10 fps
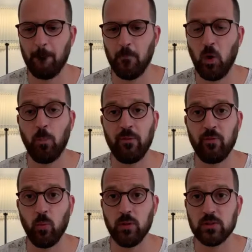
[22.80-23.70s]
hope
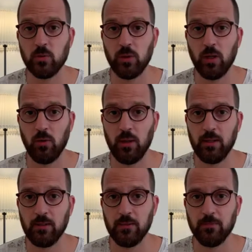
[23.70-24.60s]
everyone's doing all
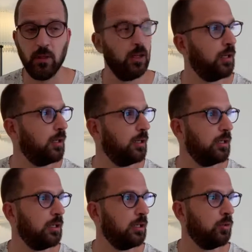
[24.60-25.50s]
right.
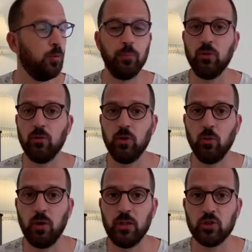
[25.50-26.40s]
Hope
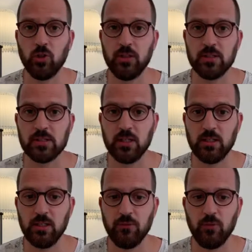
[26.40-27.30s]
you are enjoying the
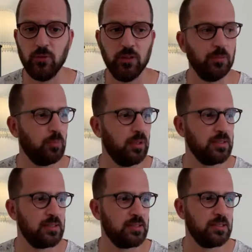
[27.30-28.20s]
sun if you're in a
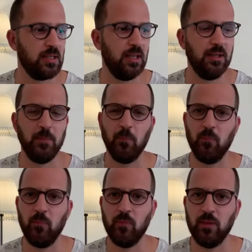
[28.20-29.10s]
place
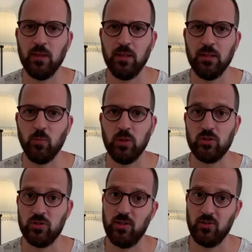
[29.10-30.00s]
in
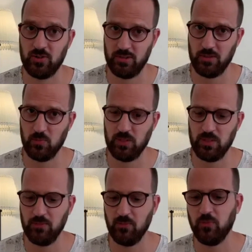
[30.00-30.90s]
which there's some
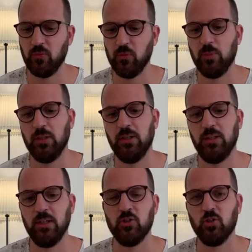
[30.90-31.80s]
sun to
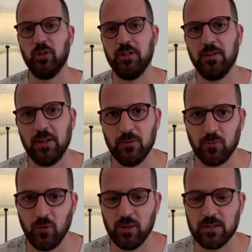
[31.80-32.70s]
be enjoyed. If
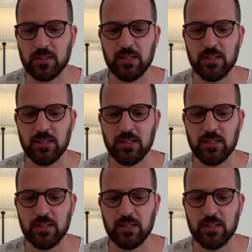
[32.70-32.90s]
not,